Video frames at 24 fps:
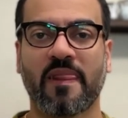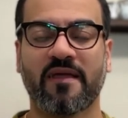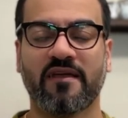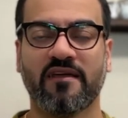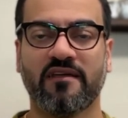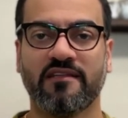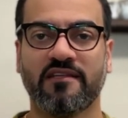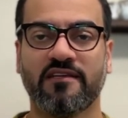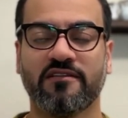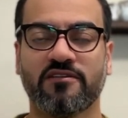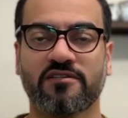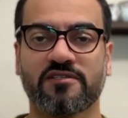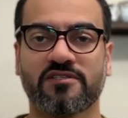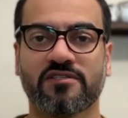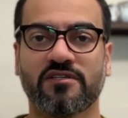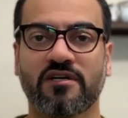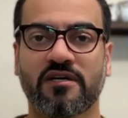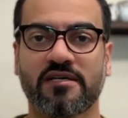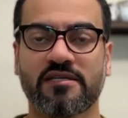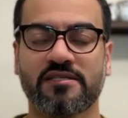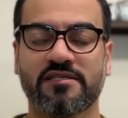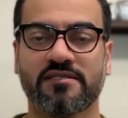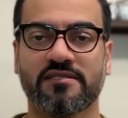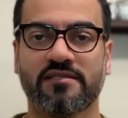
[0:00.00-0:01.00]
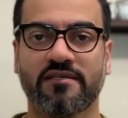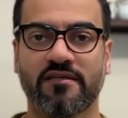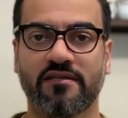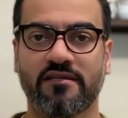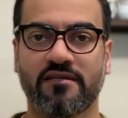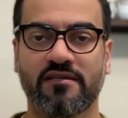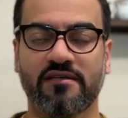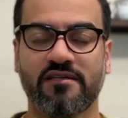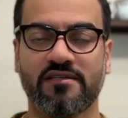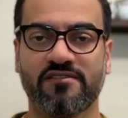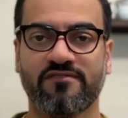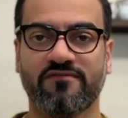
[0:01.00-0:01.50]
and data science
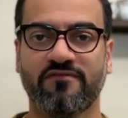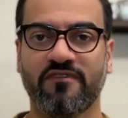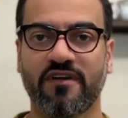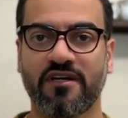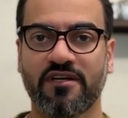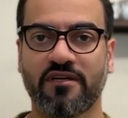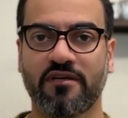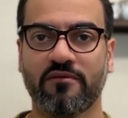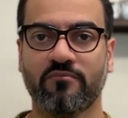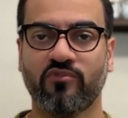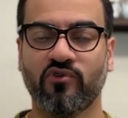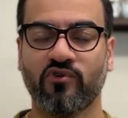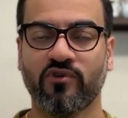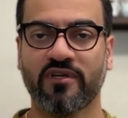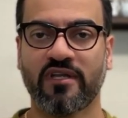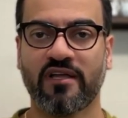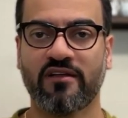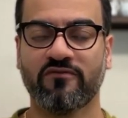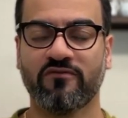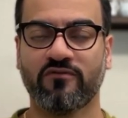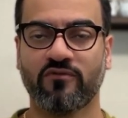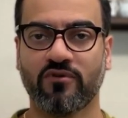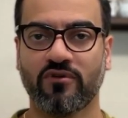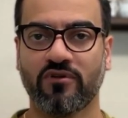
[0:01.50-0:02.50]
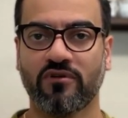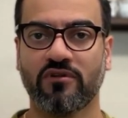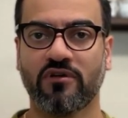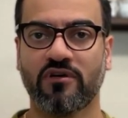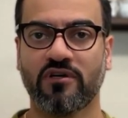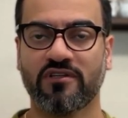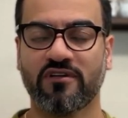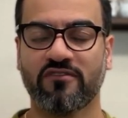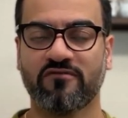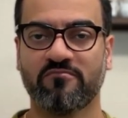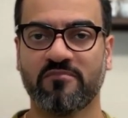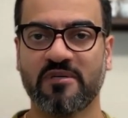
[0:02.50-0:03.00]
is very important for a
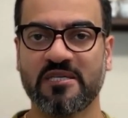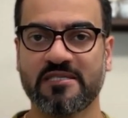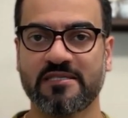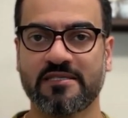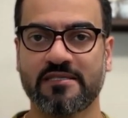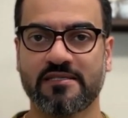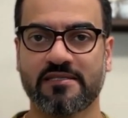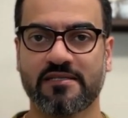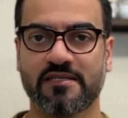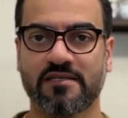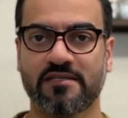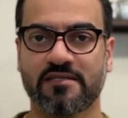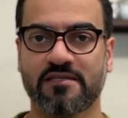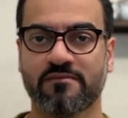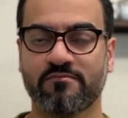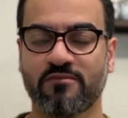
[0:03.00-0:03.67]
lot of businesses,